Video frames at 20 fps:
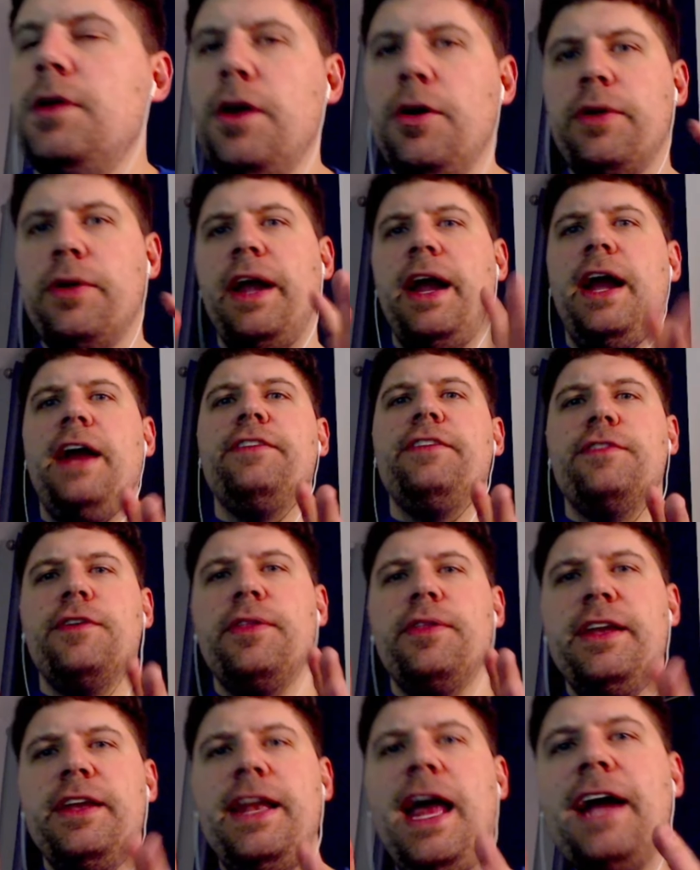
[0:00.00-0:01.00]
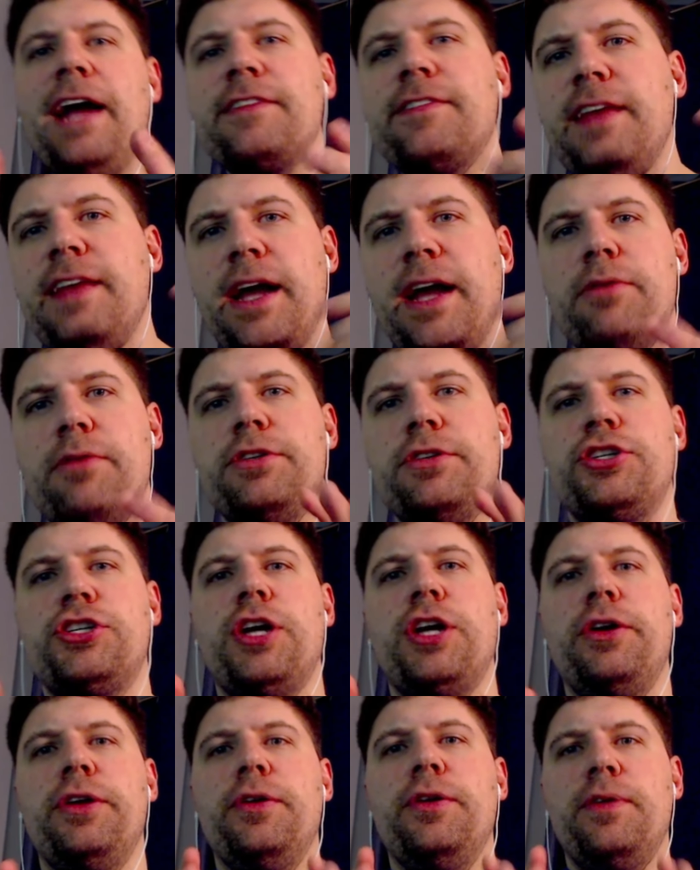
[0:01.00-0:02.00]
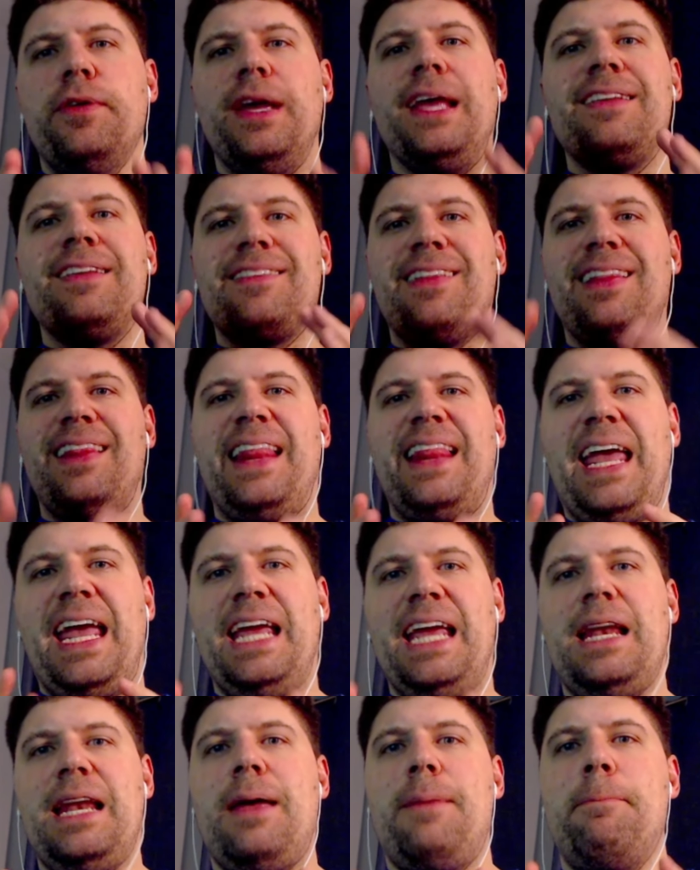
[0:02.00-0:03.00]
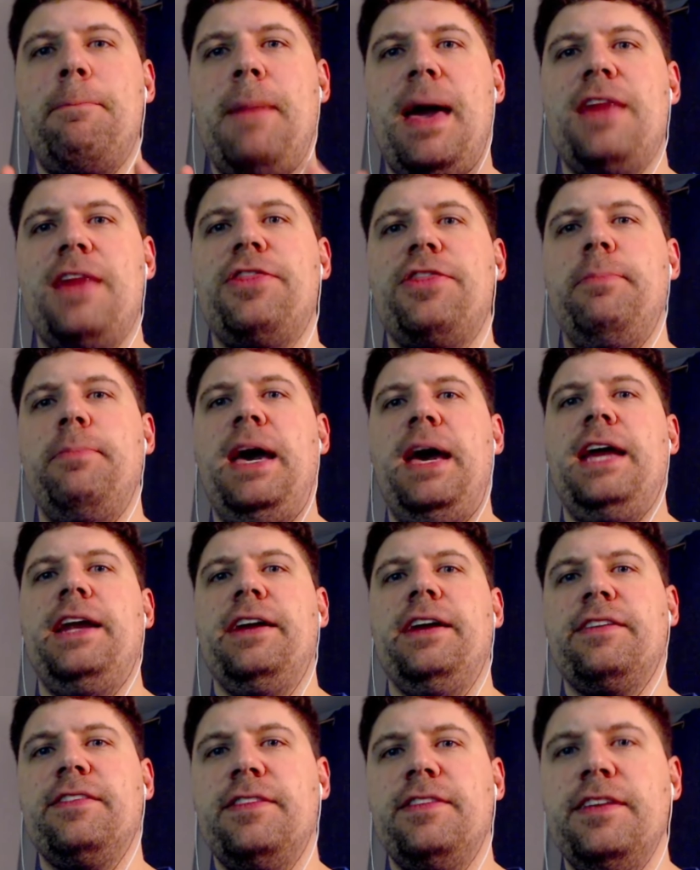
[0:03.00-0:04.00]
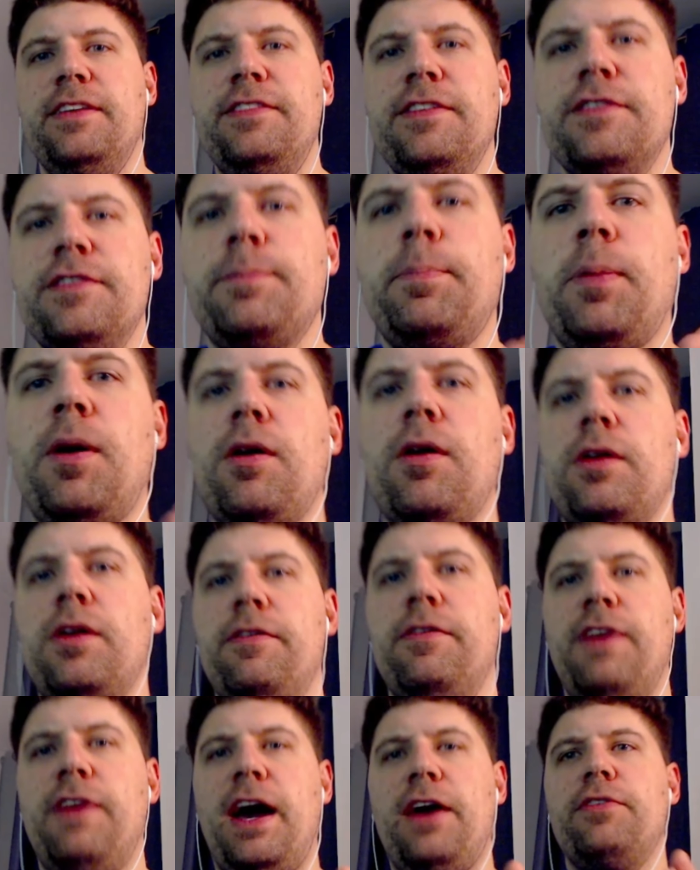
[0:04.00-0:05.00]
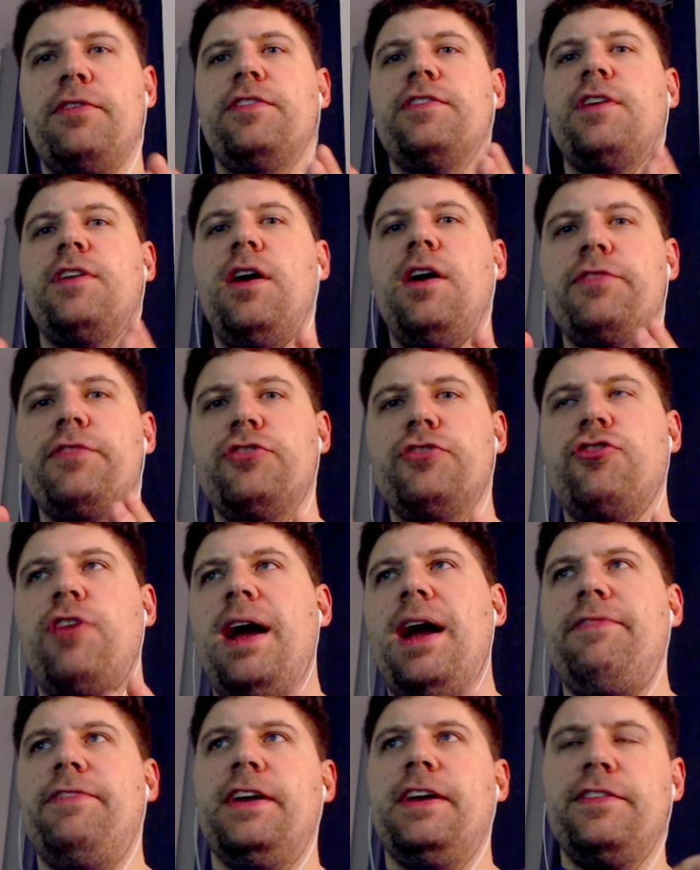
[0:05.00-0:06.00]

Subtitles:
Okay guys, so the next thing I want to show you is lane mathematics. This is a part of how to solve your traffic.